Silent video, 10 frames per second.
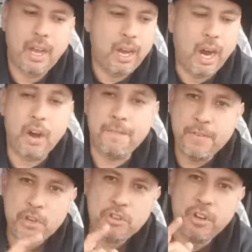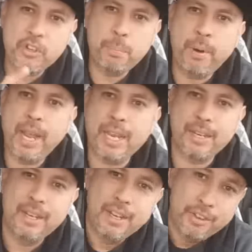Our future is bright.
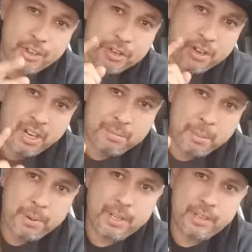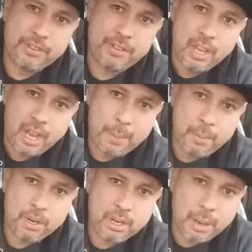Remember this. I'm
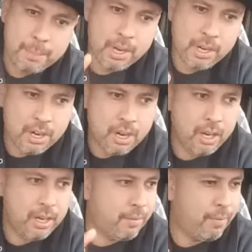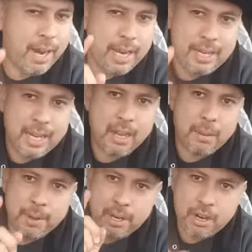gonna, I'm gonna call it right now.
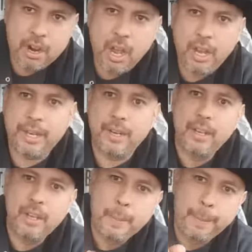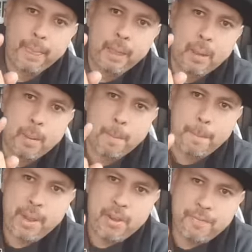I'm gonna call it.
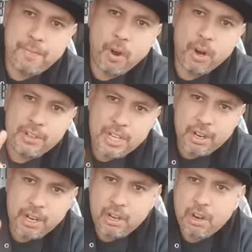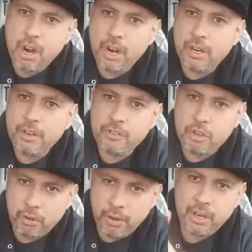Before Derek Carr's
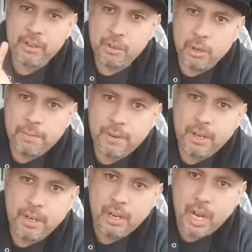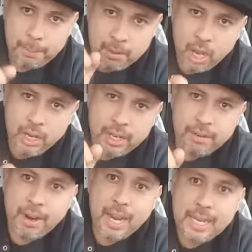career is over, I'm calling it
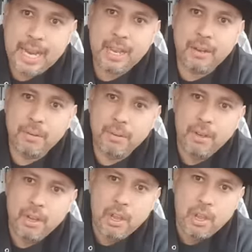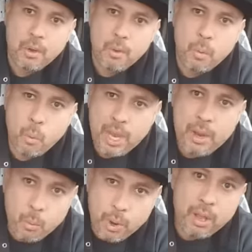right now.
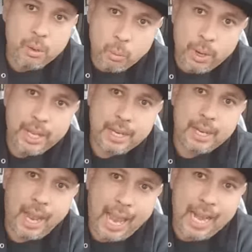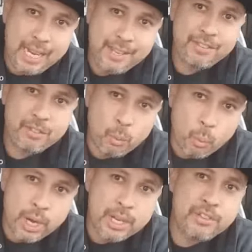We will win at least
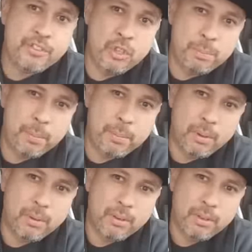one Super Bowl.